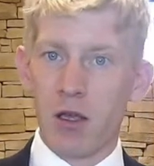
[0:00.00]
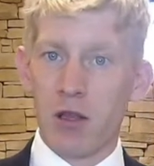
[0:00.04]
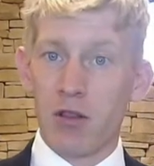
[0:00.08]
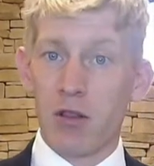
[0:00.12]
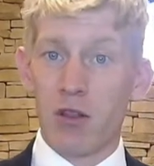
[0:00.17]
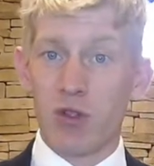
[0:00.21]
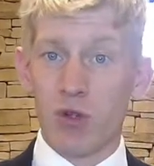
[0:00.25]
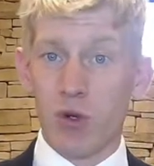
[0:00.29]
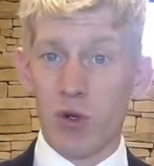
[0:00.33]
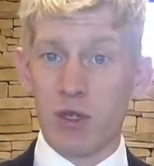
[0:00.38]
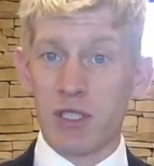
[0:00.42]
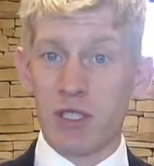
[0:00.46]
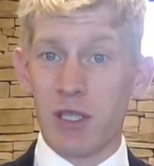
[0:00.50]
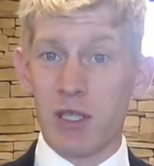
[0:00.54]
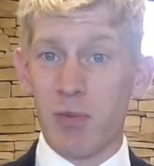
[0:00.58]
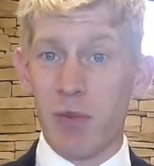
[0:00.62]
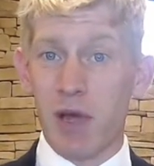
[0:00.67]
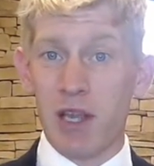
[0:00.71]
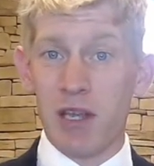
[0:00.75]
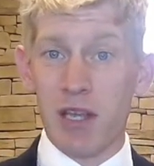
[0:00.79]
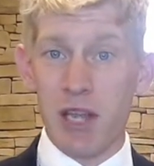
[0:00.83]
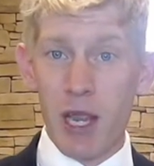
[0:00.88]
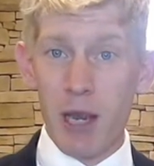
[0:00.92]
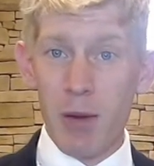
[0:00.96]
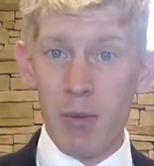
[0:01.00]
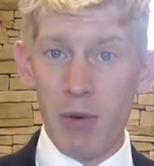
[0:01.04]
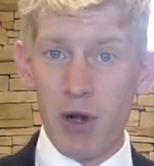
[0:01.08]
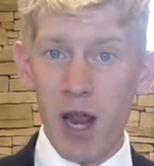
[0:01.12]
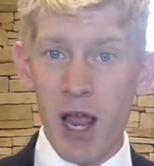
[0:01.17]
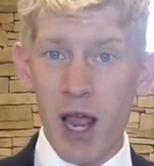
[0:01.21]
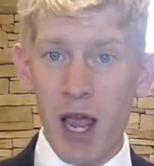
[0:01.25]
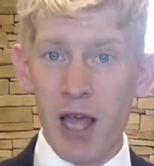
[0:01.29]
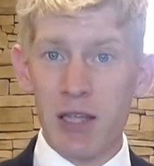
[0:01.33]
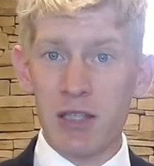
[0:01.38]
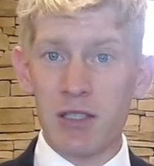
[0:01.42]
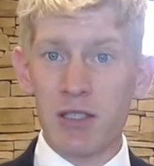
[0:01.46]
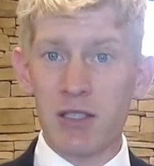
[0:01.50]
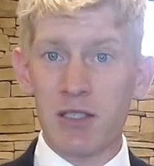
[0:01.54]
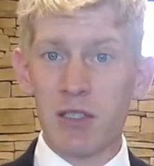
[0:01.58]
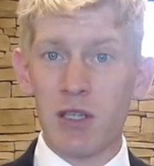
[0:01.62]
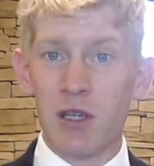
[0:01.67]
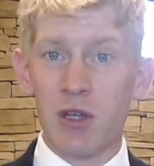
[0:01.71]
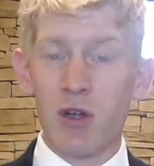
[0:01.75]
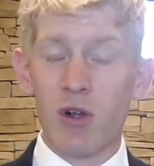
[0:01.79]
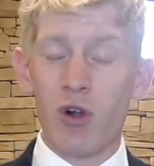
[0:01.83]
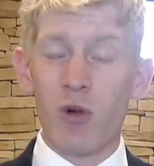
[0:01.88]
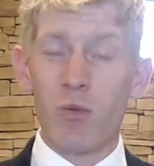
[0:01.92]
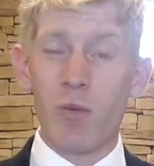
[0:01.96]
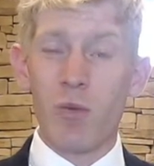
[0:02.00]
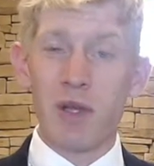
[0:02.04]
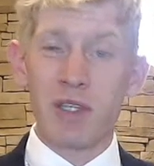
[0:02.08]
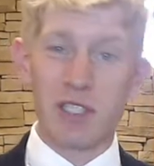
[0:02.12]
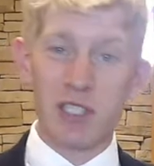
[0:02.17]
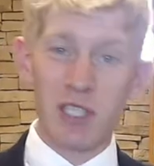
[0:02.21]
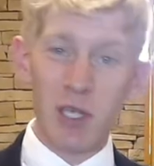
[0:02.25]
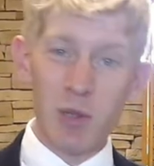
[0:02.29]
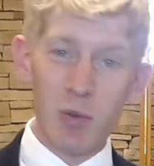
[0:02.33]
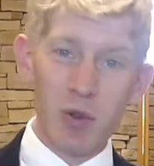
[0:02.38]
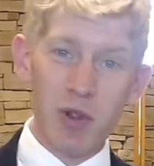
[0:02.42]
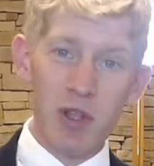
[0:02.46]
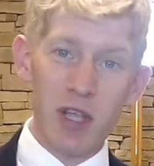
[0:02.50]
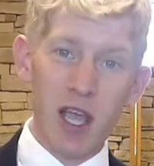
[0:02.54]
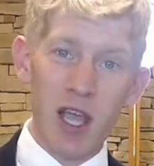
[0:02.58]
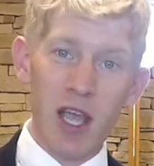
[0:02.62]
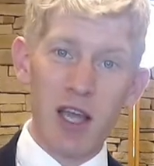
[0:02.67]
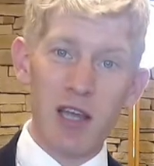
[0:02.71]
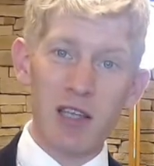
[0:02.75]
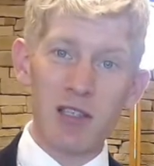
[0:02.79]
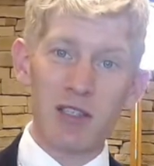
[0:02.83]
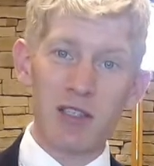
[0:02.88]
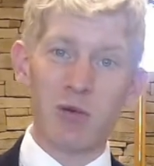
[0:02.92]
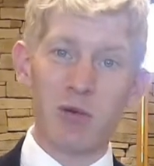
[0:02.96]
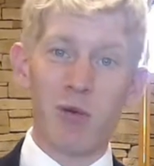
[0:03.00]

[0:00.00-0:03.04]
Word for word: the toys that my neighbor has, or my sibling has,